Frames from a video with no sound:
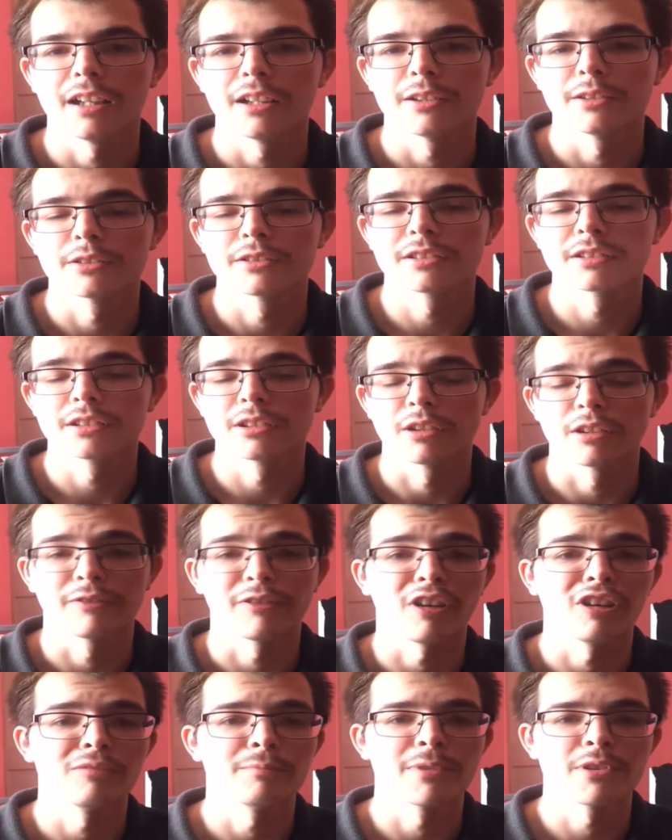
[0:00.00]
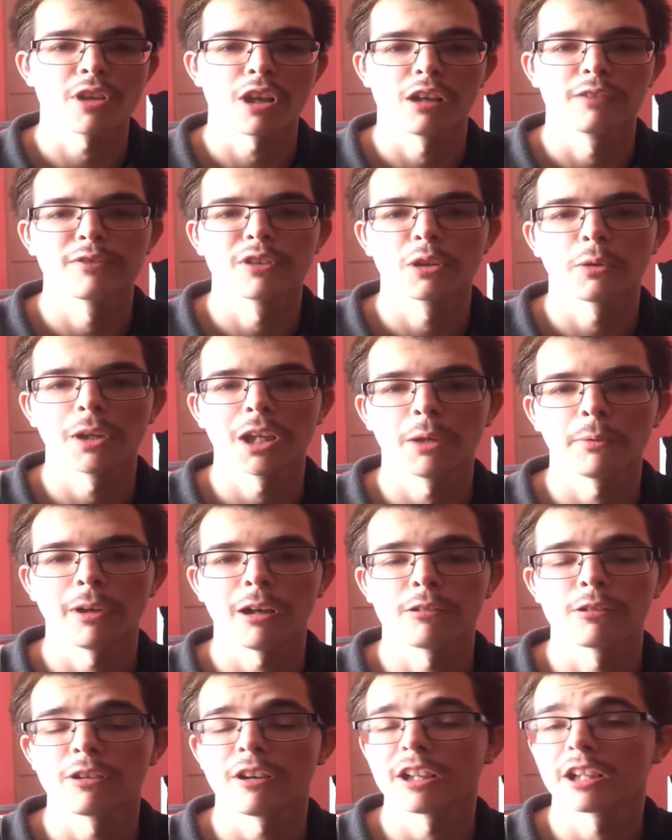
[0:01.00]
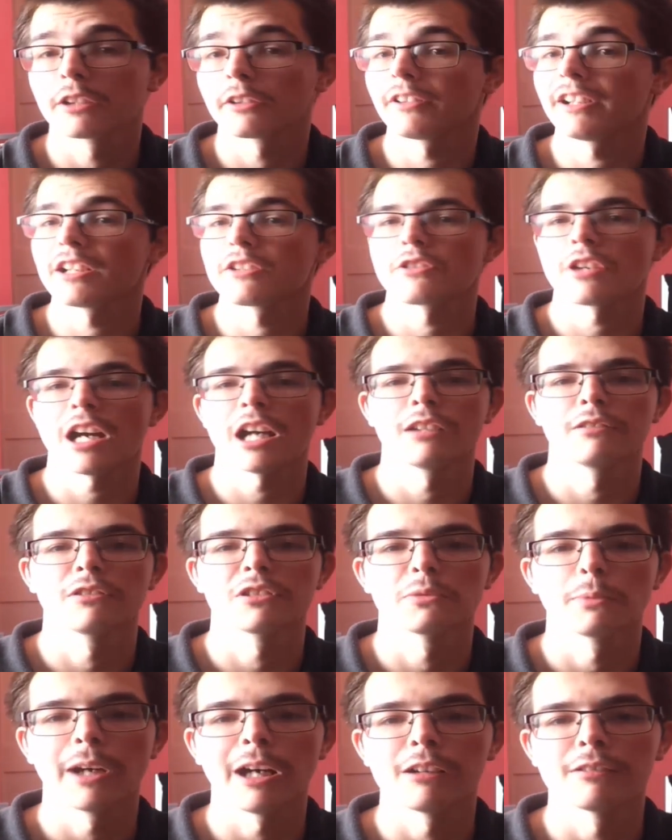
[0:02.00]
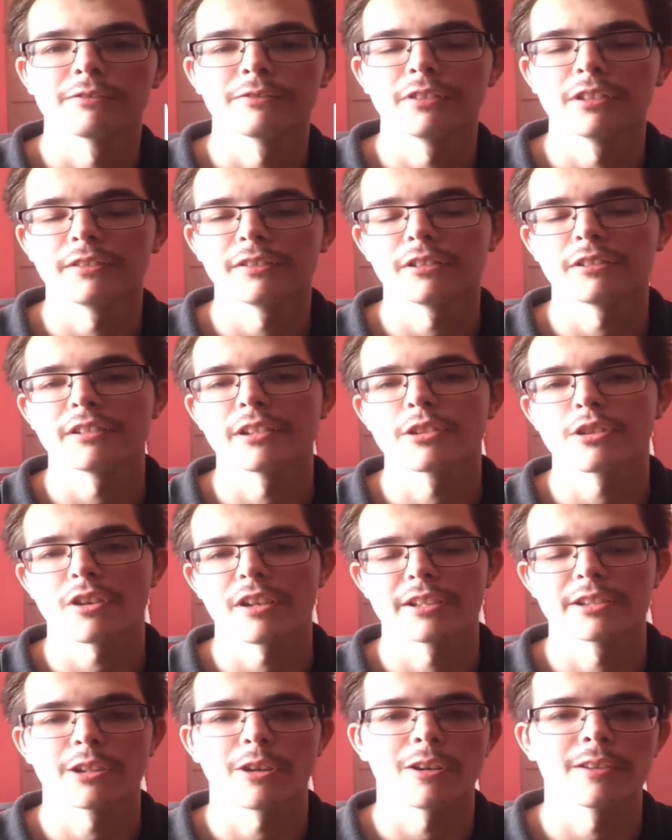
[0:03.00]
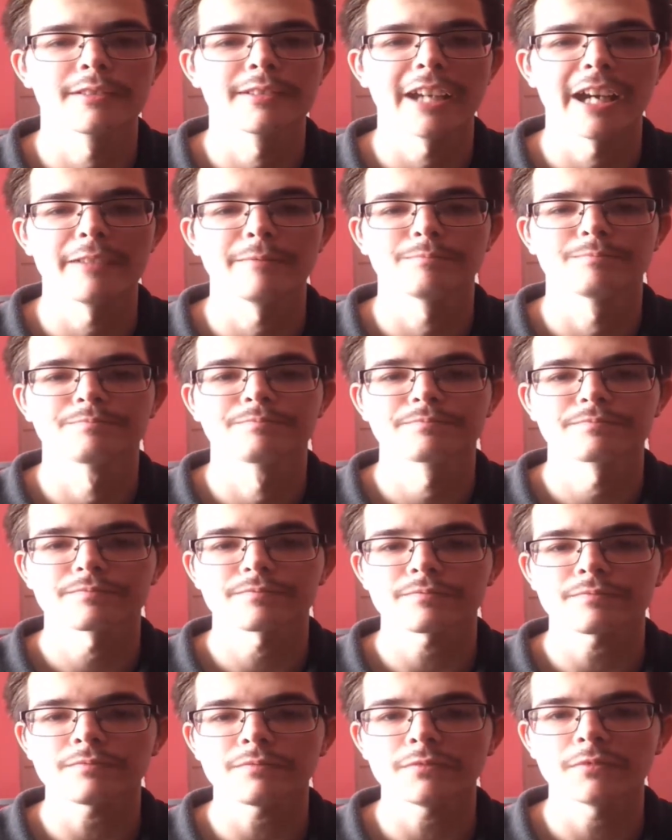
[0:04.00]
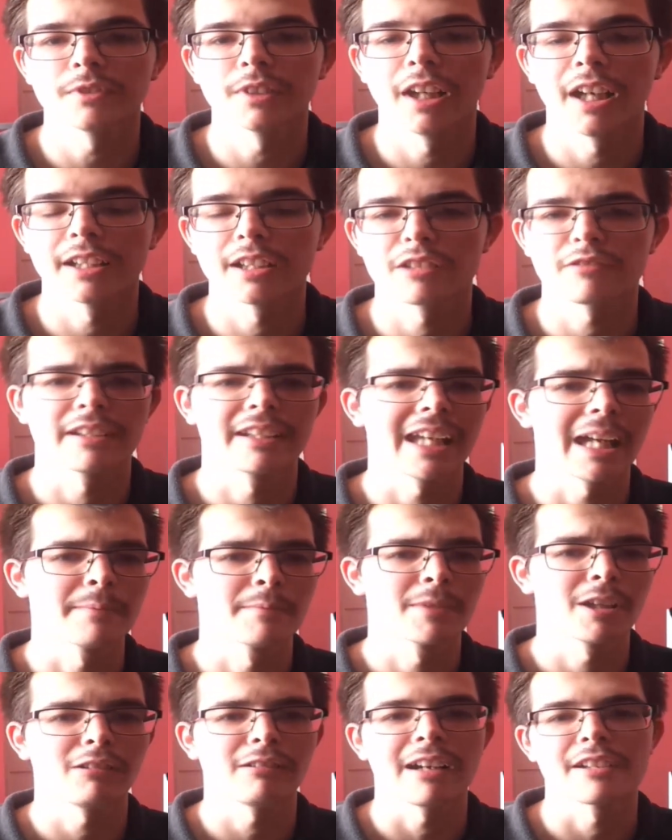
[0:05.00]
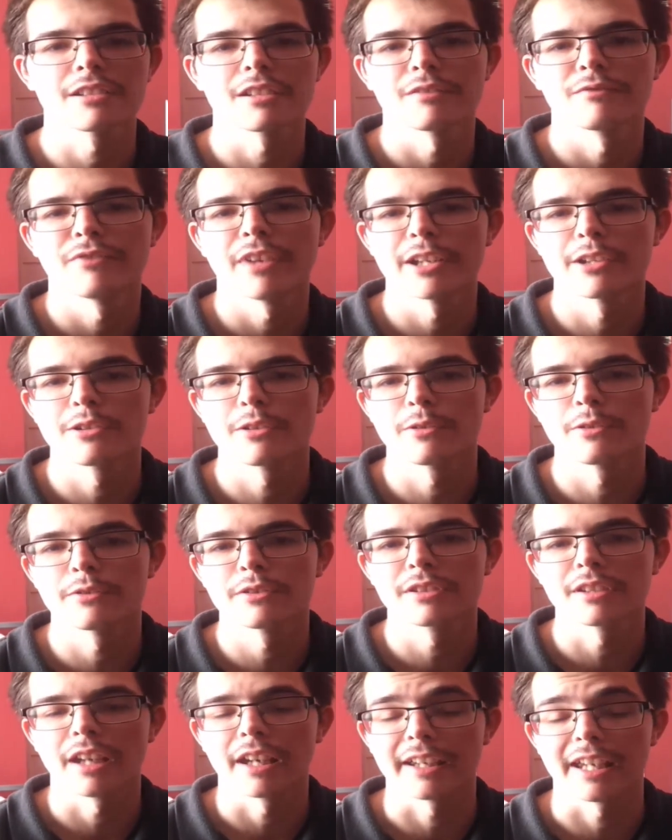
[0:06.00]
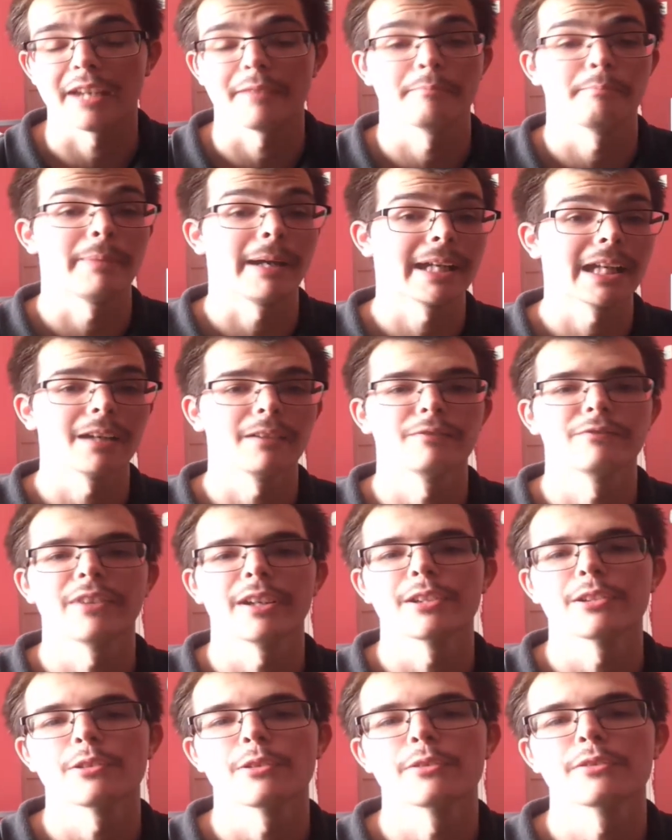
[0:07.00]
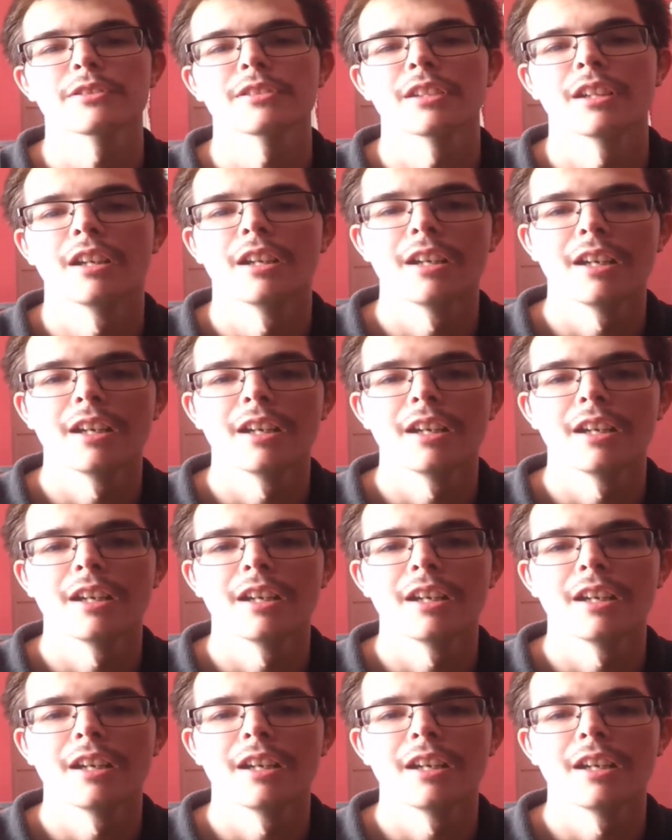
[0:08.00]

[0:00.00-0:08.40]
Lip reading: He's followed my channel for quite a while. Got a great channel as well. Really enjoy his content. Just like game collection videos, game pickup videos,